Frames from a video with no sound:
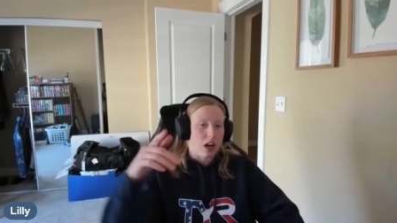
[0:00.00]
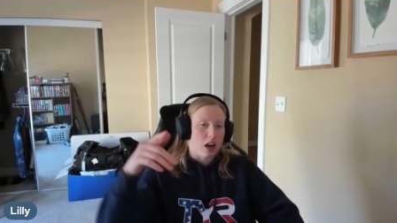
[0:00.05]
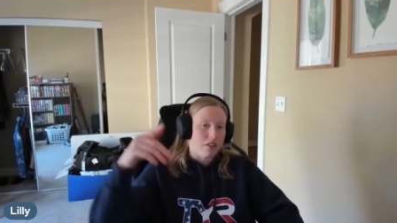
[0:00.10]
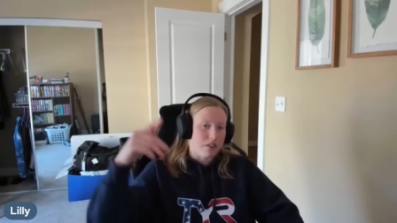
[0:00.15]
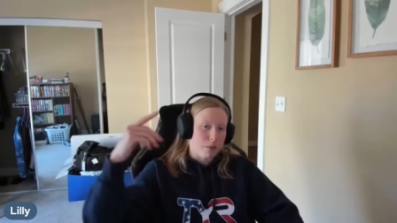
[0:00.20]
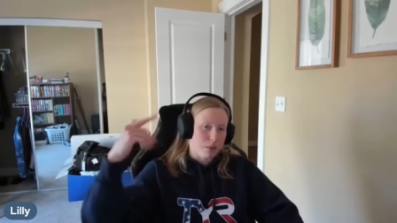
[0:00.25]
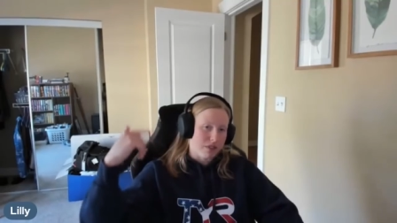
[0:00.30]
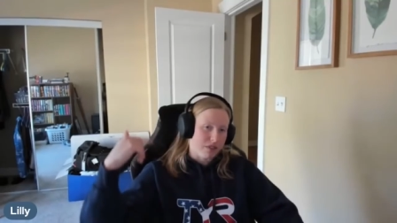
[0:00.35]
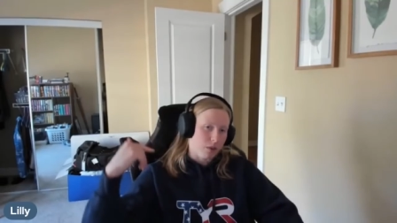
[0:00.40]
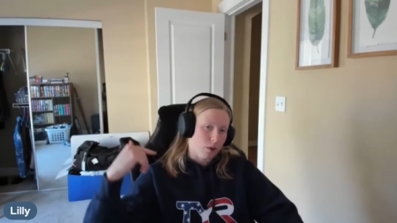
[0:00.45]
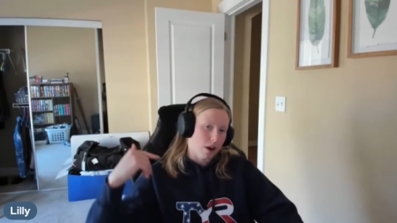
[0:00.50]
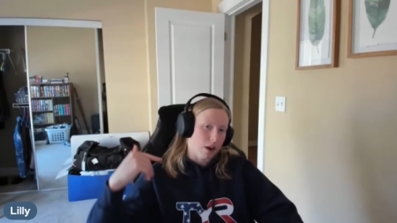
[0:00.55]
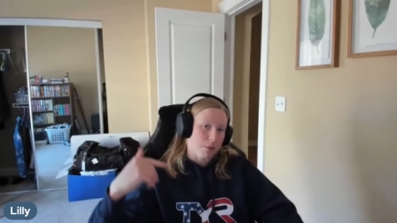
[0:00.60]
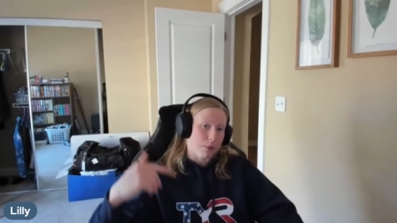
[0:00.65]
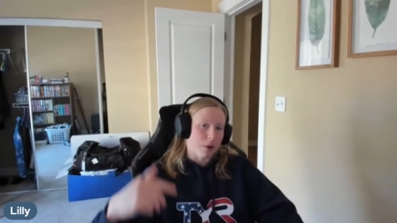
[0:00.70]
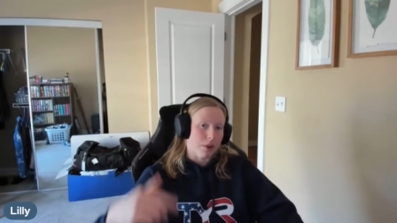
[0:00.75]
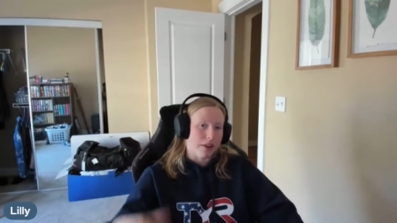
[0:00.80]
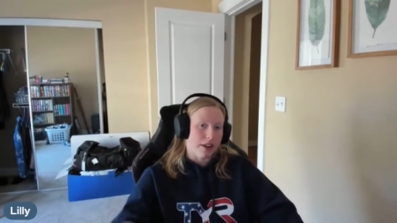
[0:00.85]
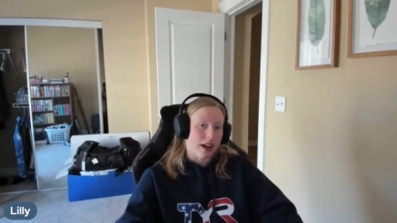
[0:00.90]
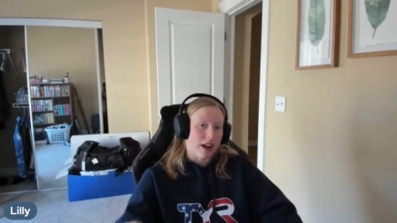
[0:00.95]
the dolphin before I
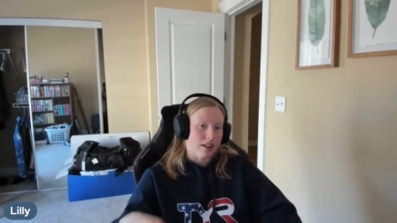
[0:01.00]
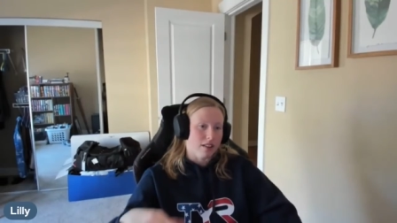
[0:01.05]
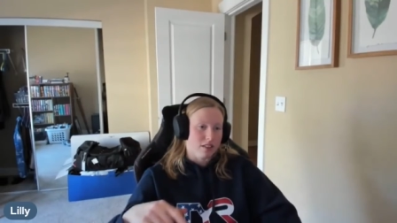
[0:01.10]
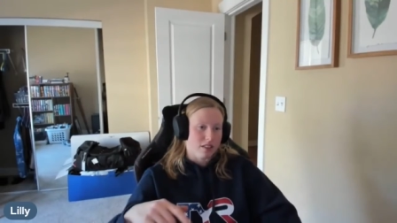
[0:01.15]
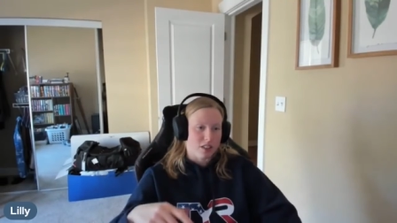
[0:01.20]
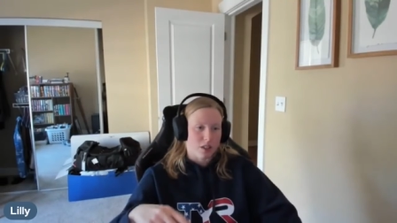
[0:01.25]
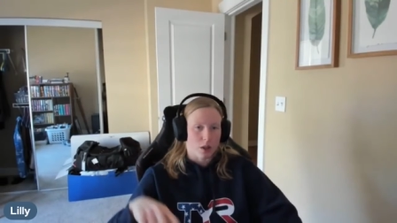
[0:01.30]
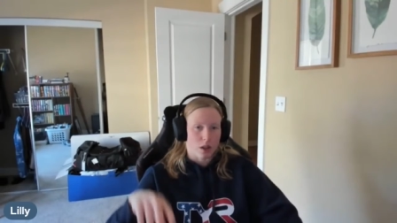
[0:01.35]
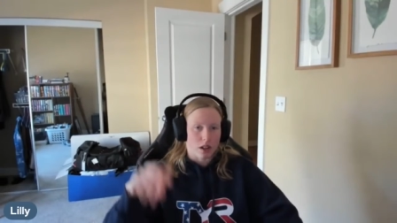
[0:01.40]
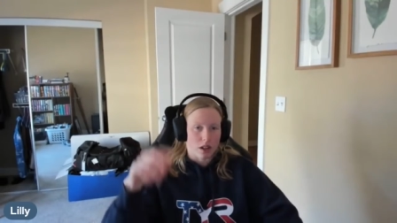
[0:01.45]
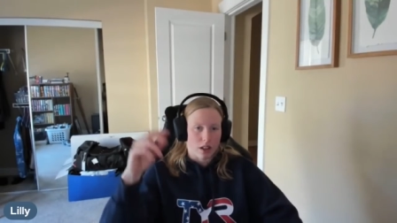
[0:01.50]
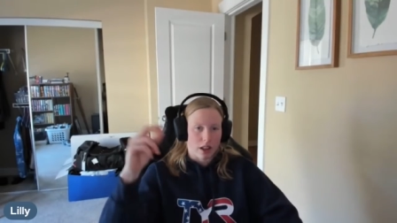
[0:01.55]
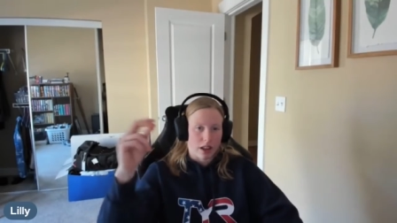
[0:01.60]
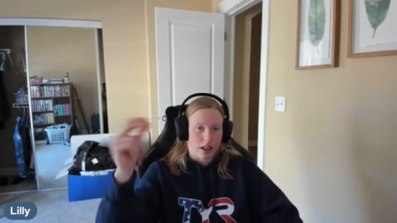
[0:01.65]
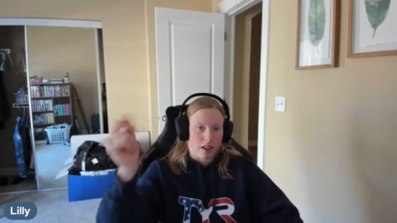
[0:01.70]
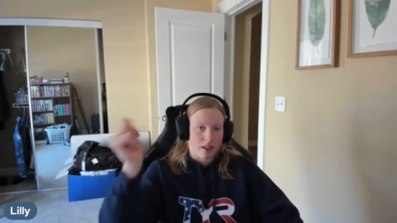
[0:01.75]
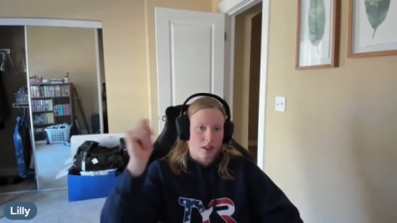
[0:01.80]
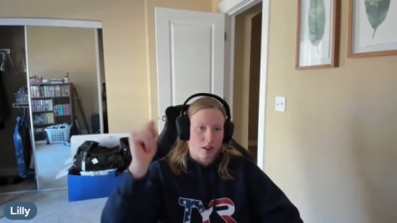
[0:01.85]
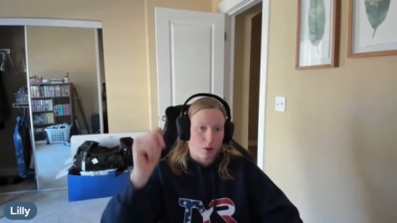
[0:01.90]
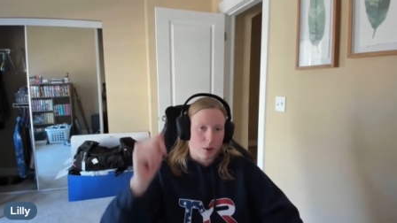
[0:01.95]
pull down. So I'll
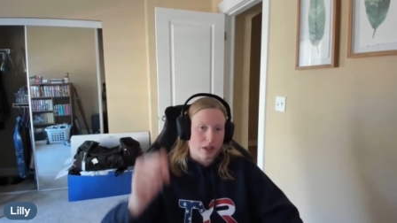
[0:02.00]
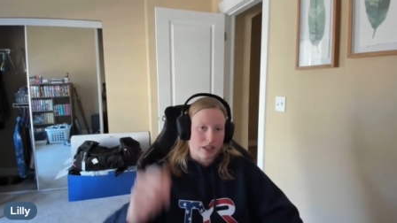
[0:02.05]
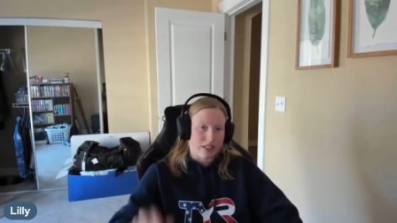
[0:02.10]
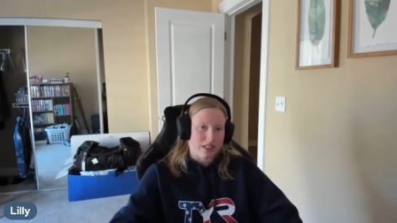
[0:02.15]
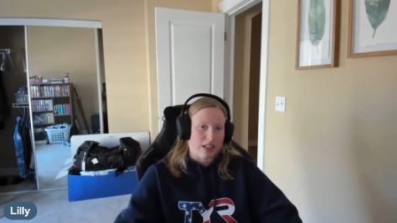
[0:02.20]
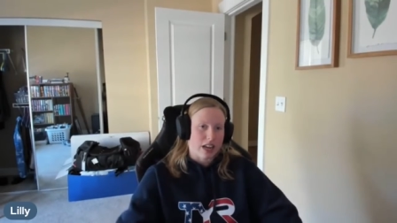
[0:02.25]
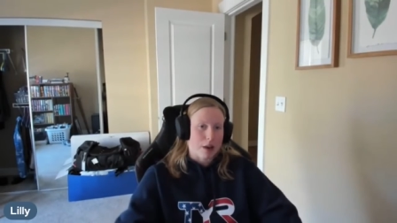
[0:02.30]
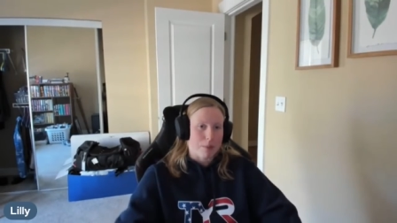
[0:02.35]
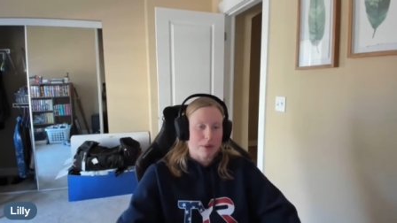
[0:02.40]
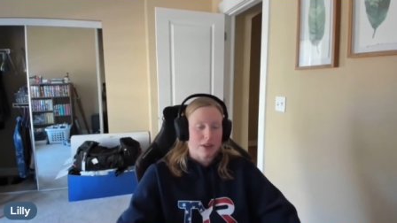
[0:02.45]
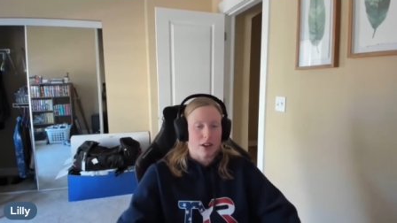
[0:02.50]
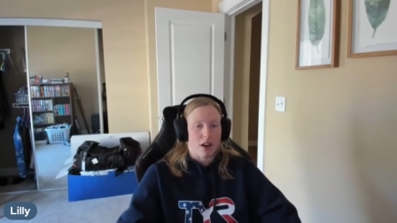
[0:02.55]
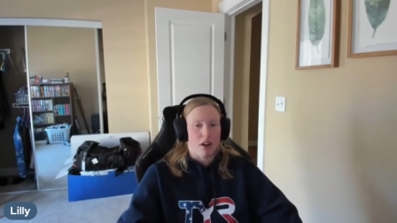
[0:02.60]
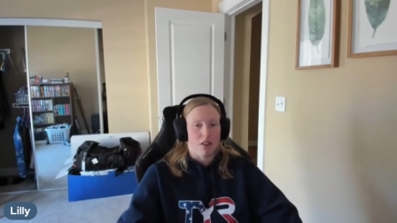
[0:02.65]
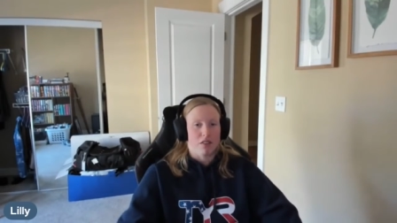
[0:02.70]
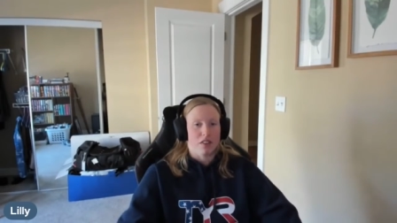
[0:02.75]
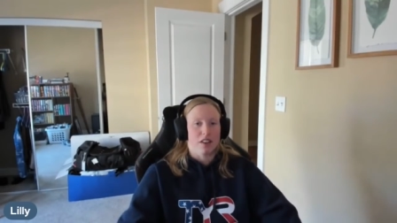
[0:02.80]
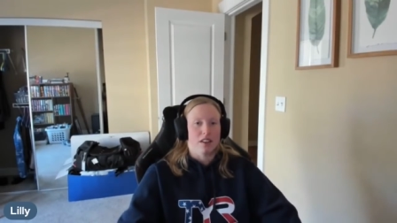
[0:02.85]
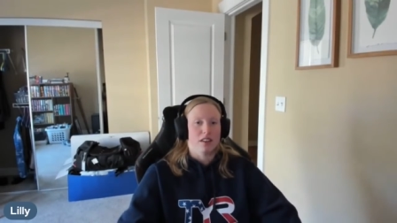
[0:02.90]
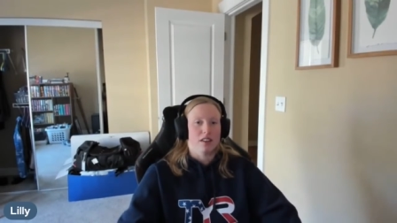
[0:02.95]
like quick snappy
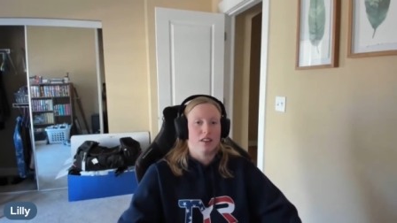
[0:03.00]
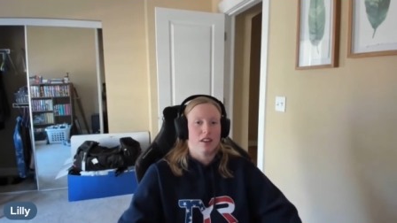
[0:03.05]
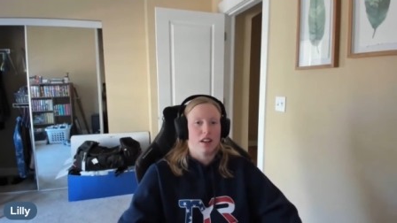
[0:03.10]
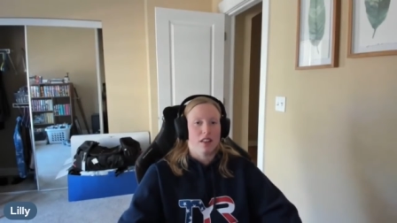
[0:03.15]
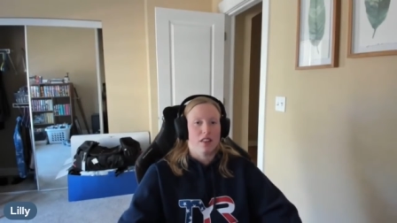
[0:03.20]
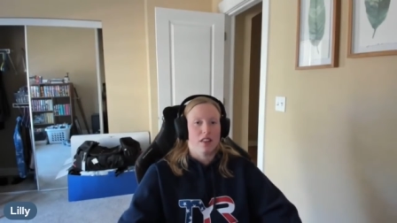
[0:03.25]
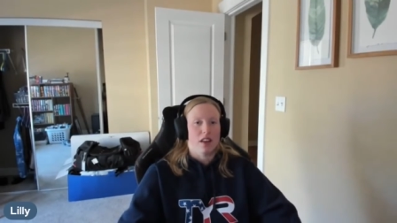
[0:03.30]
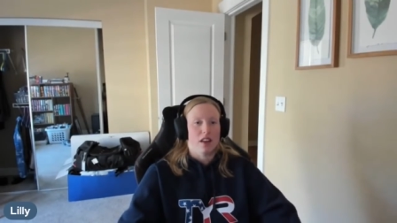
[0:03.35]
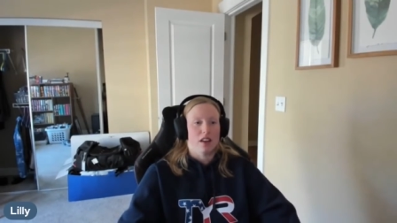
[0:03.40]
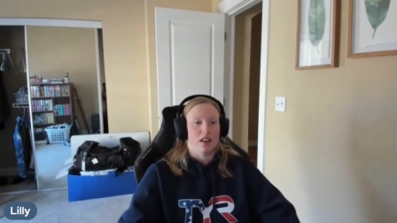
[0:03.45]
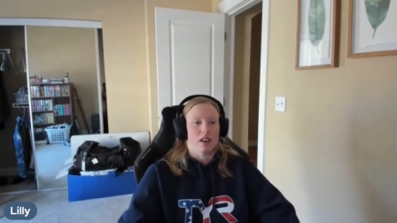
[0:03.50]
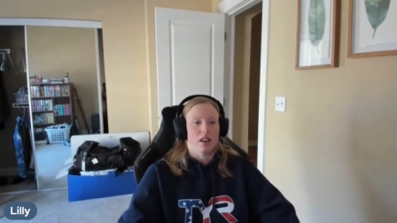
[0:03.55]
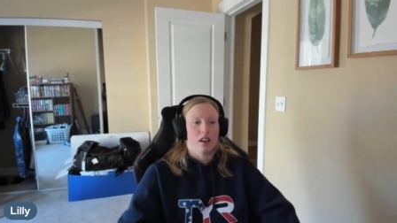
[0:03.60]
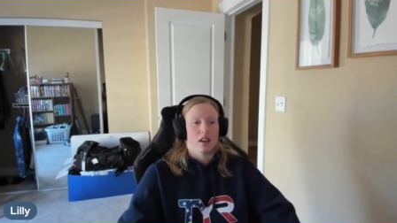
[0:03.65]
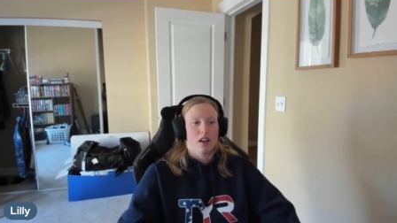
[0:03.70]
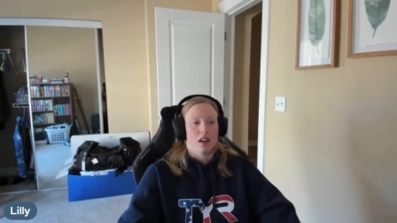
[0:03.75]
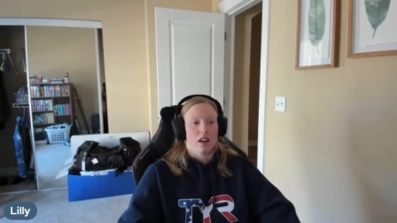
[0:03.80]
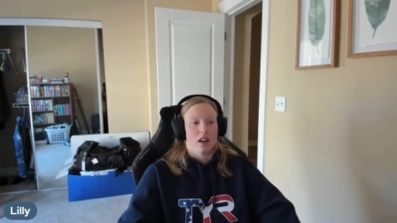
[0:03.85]
dolphin and then